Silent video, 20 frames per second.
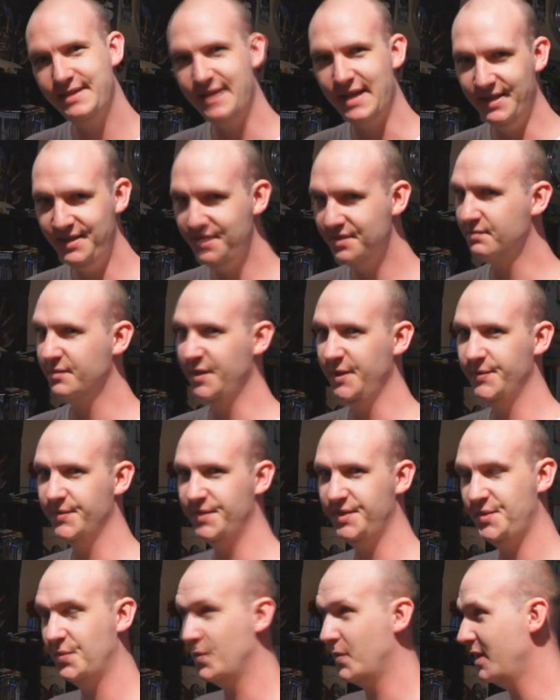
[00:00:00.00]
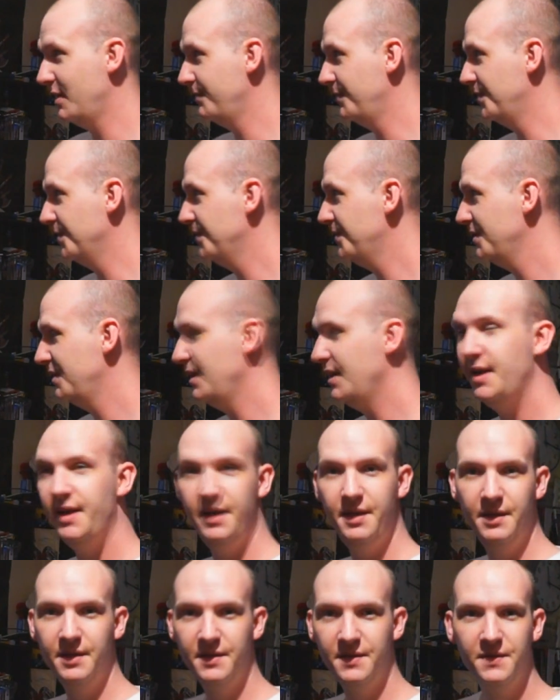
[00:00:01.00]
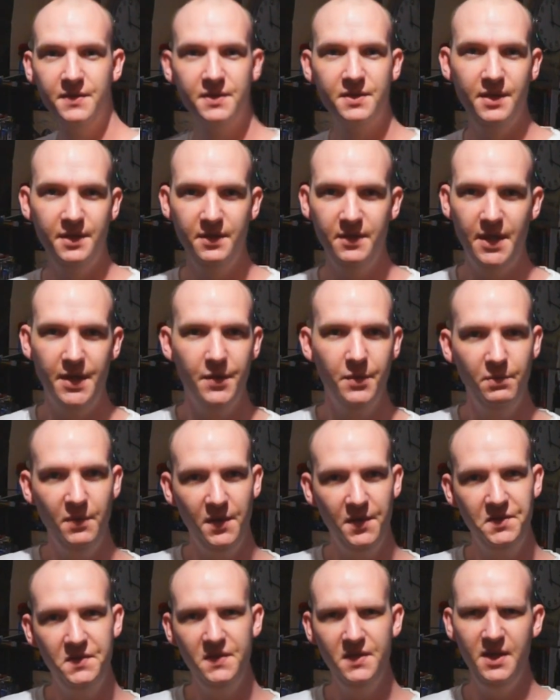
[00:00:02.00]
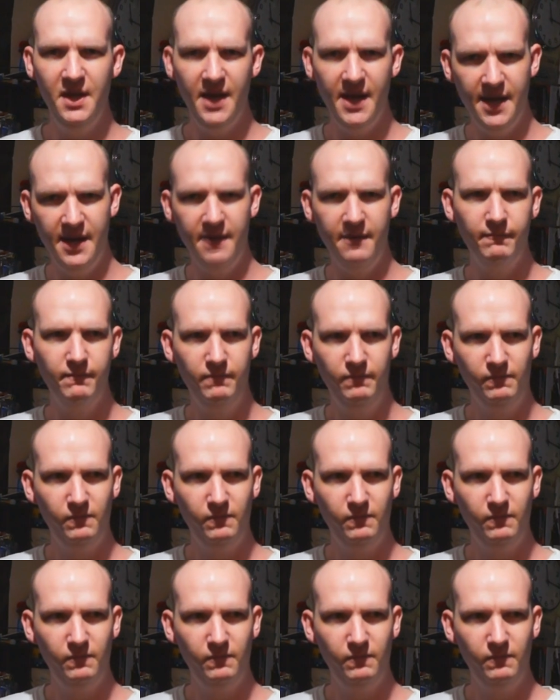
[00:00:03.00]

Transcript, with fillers: That's the main reason why I'm using a secondary P C, and